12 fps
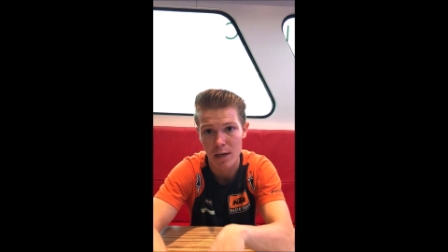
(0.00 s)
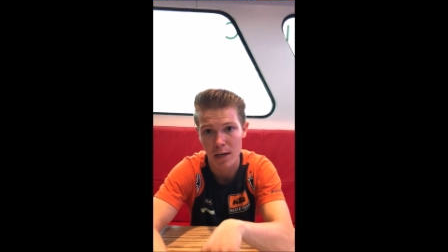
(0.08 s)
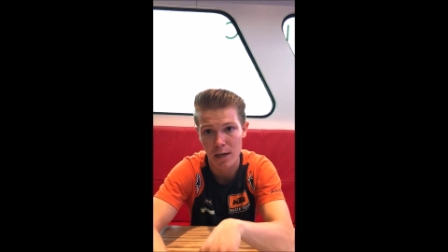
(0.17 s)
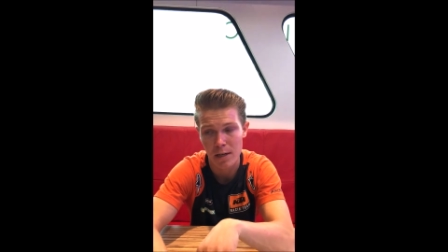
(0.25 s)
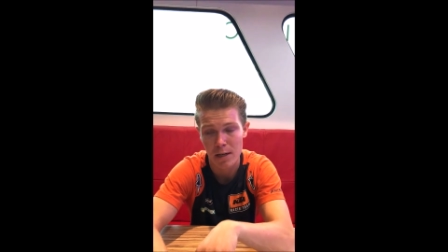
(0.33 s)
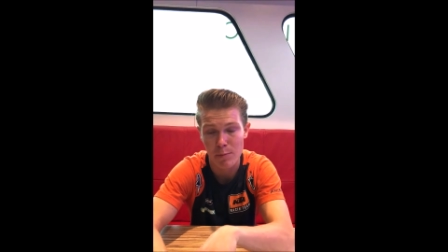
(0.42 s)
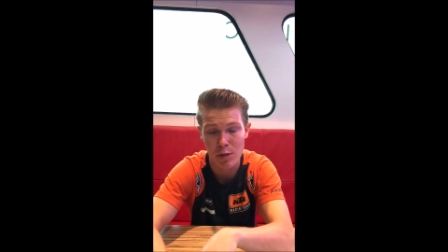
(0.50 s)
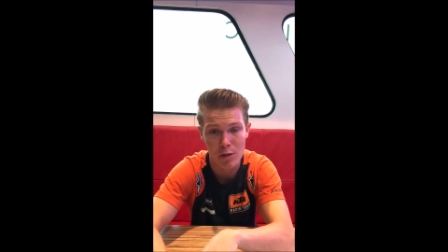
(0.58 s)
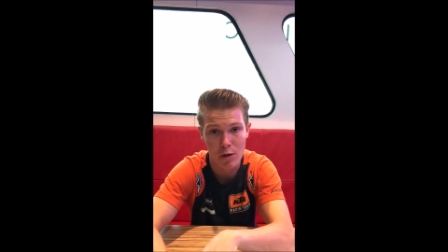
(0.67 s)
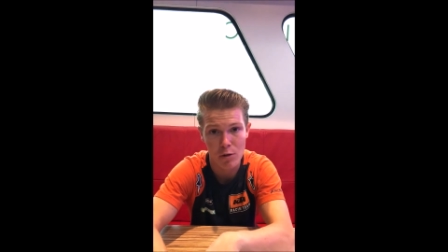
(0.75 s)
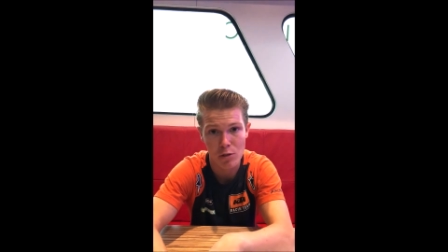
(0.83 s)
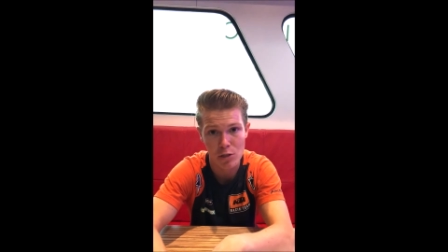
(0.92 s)
And I'm the
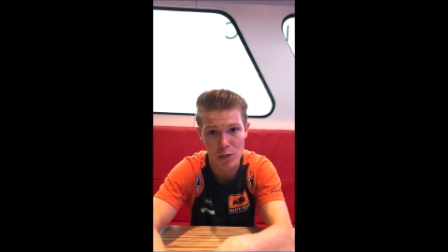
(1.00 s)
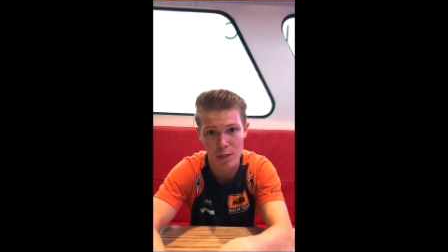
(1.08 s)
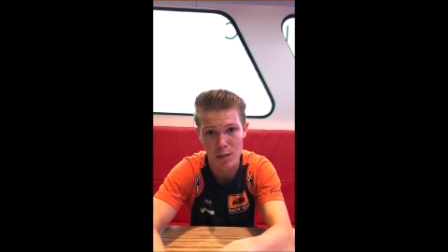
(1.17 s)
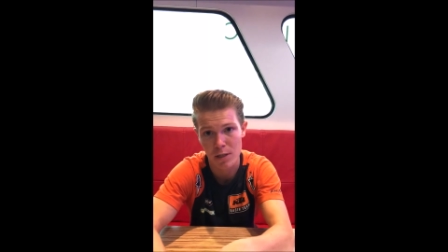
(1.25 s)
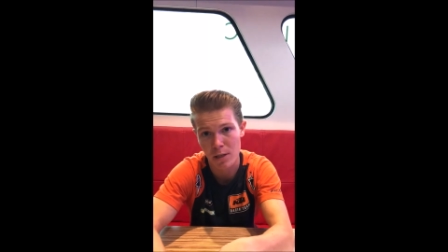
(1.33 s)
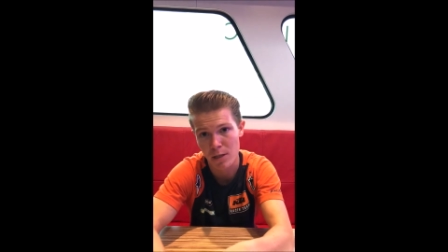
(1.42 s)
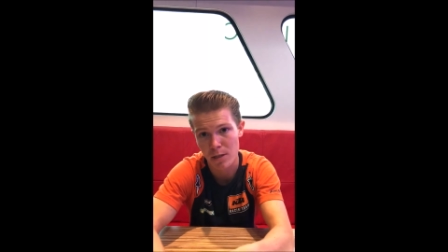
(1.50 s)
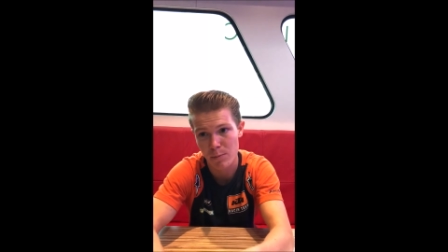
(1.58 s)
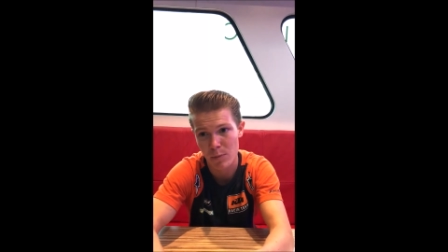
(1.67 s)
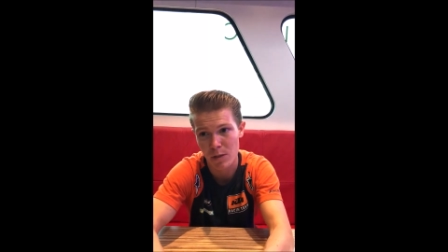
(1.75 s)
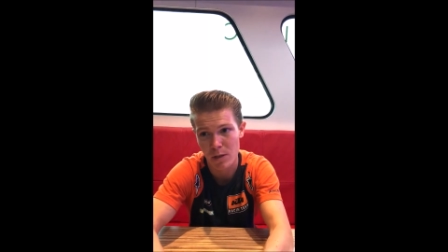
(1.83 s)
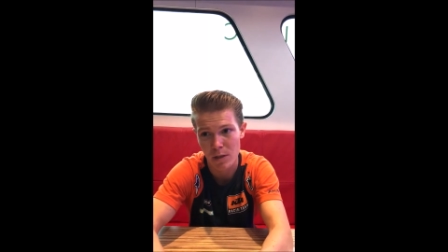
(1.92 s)
coach, and
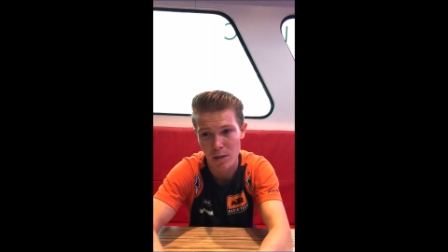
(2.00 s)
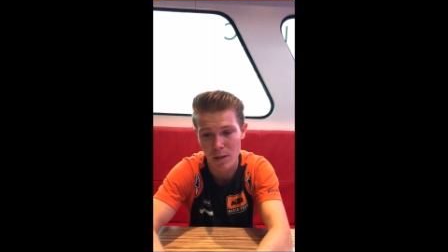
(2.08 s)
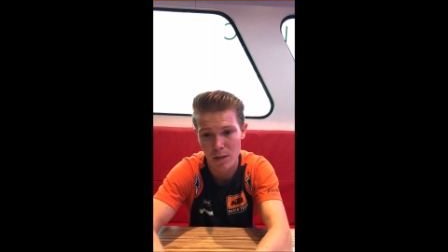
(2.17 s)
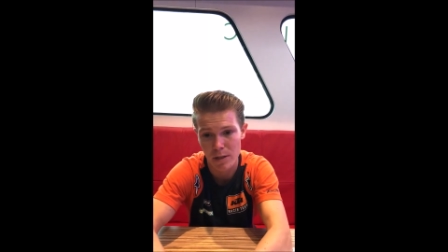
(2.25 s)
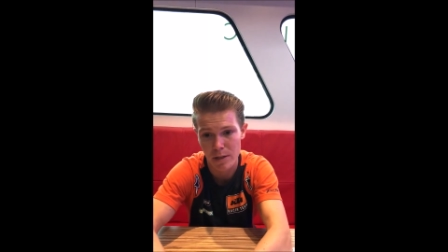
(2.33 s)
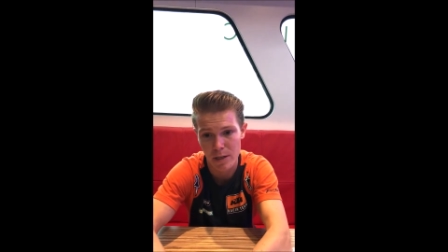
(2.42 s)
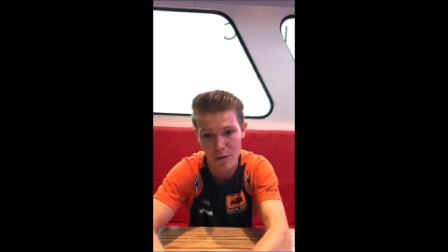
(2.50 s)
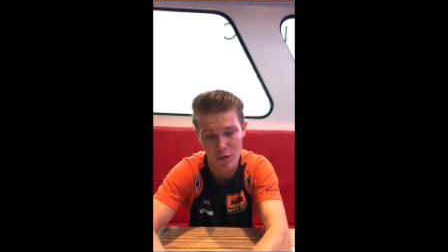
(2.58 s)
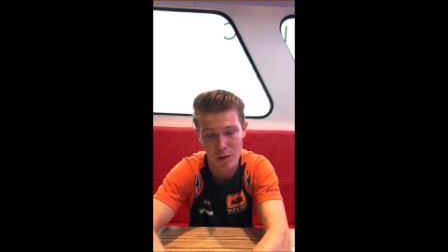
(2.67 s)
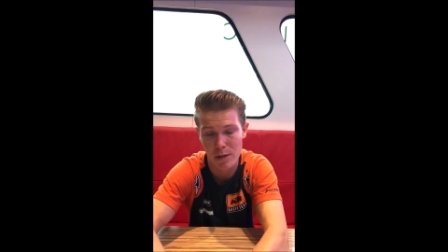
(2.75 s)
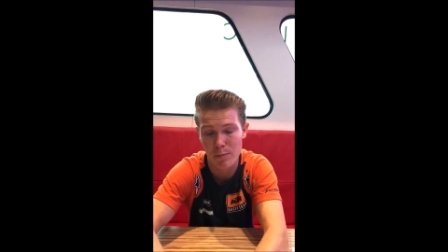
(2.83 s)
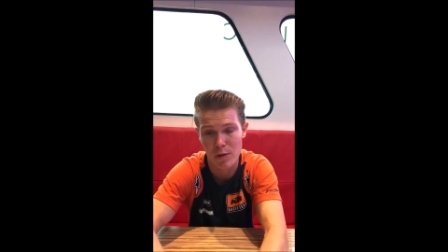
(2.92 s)
I'm
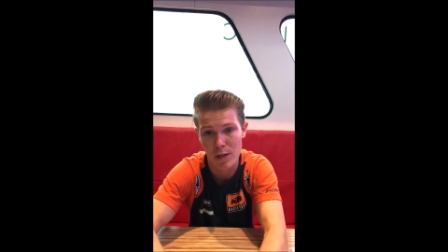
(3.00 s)
giving them